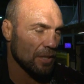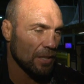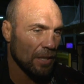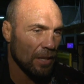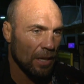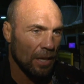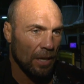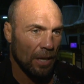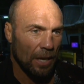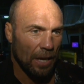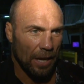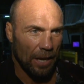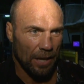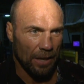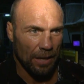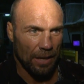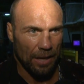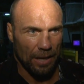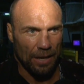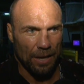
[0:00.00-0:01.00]
And,
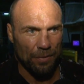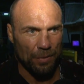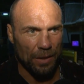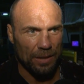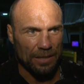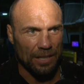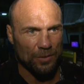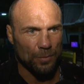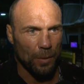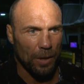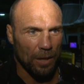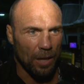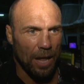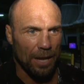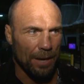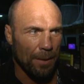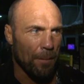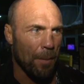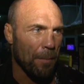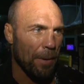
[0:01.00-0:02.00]
and I think that's why a
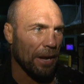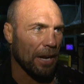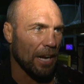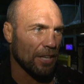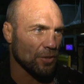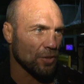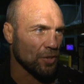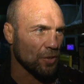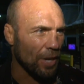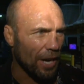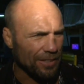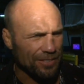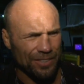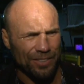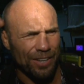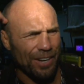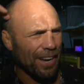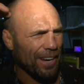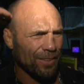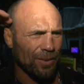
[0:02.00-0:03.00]
lot of MMA guys are scratching
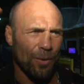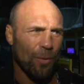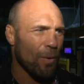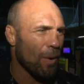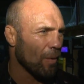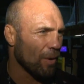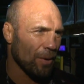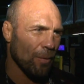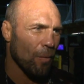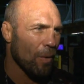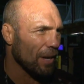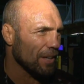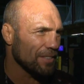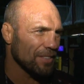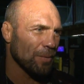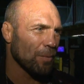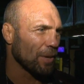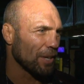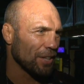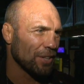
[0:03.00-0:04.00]
their head going, why does
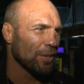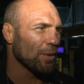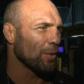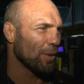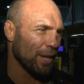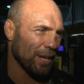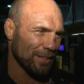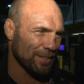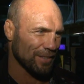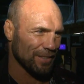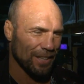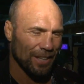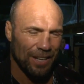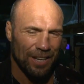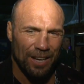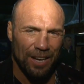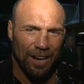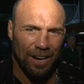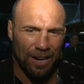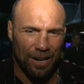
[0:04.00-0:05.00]
he want to do this?
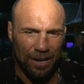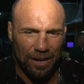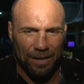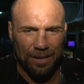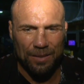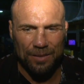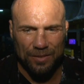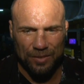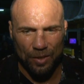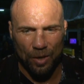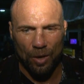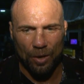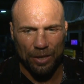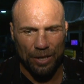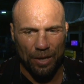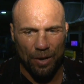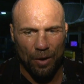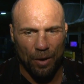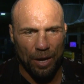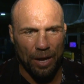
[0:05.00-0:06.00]
Uh, so, you
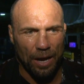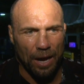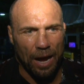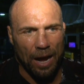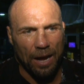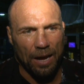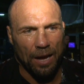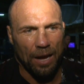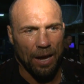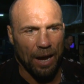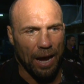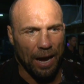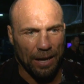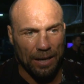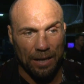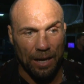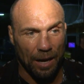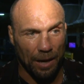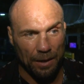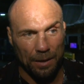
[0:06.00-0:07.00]
know, I,
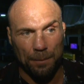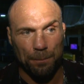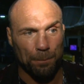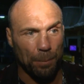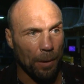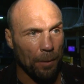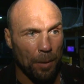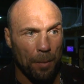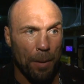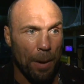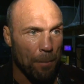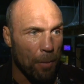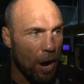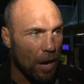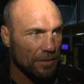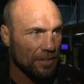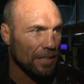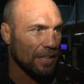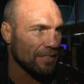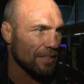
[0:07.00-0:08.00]
I, probably my
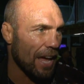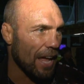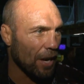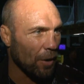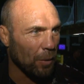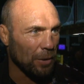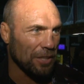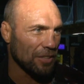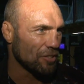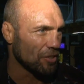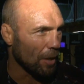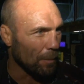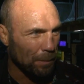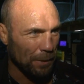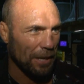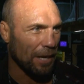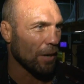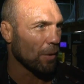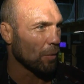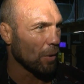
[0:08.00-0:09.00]
boxing is adequate to jump
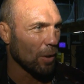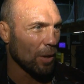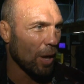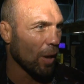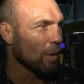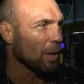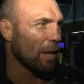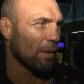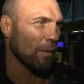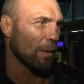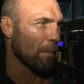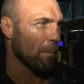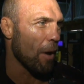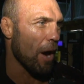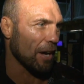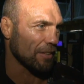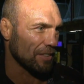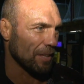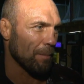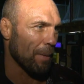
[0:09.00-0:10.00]
in at a real low level of
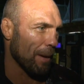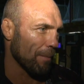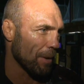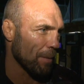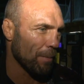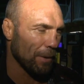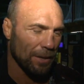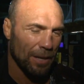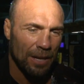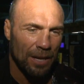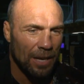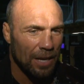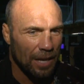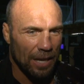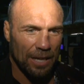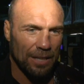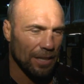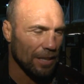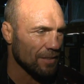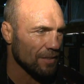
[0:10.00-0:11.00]
boxing, maybe, but
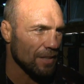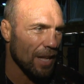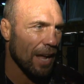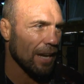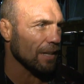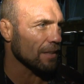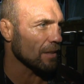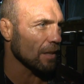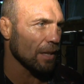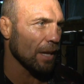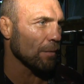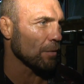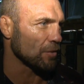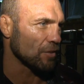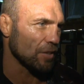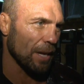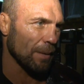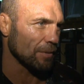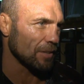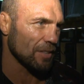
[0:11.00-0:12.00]
it, it's not at the level
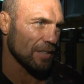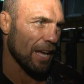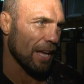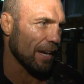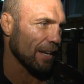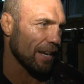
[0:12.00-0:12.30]
James is at.